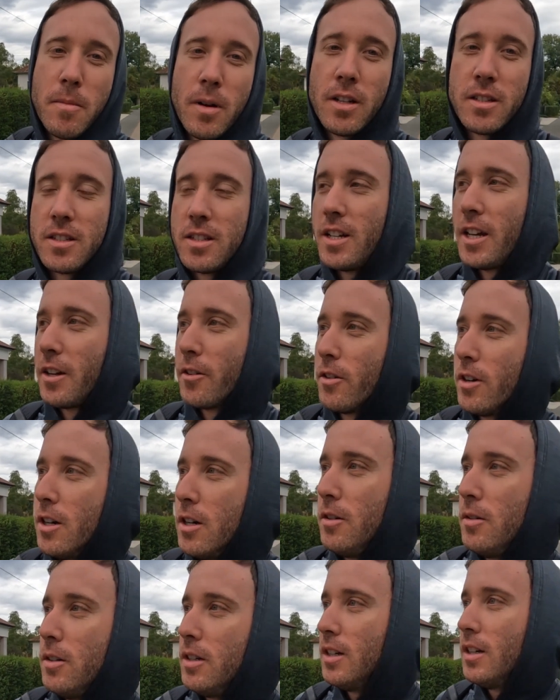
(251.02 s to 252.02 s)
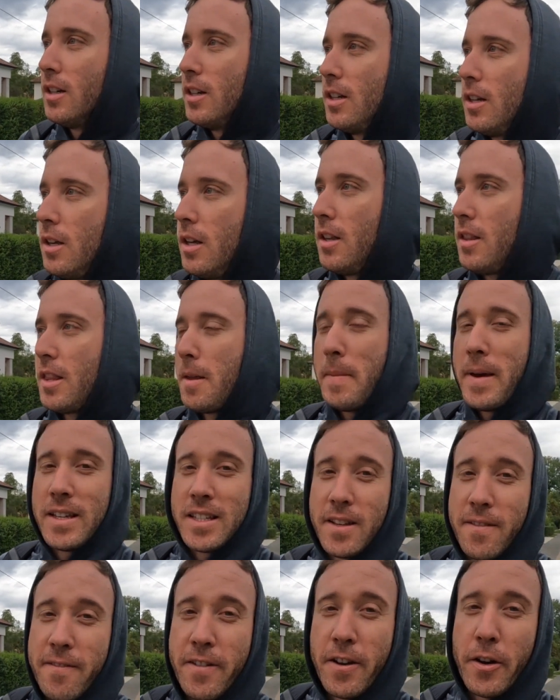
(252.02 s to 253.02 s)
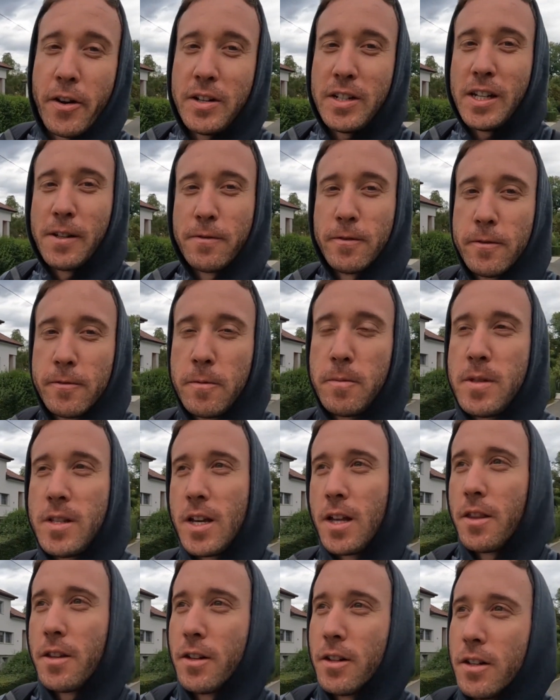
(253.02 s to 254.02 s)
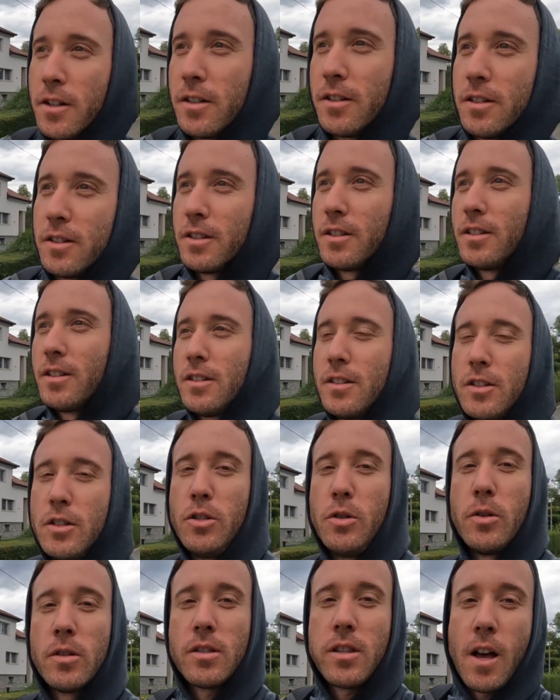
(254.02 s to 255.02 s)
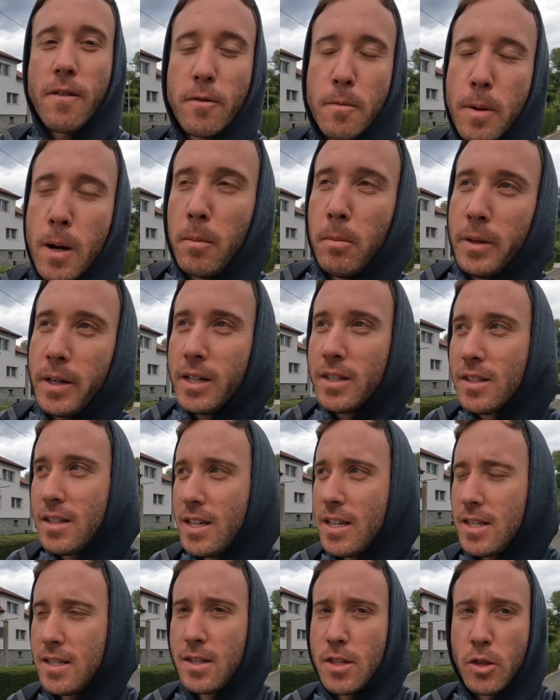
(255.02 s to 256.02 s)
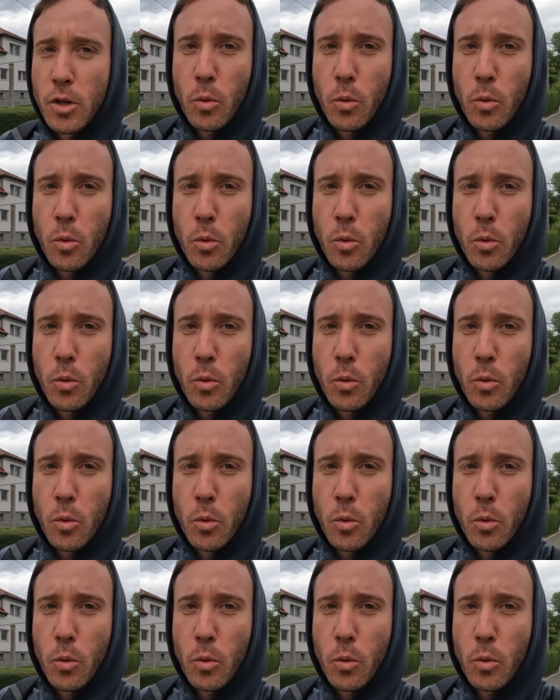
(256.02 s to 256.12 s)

in Montenegro that makes it very different from the other Yugoslav republics is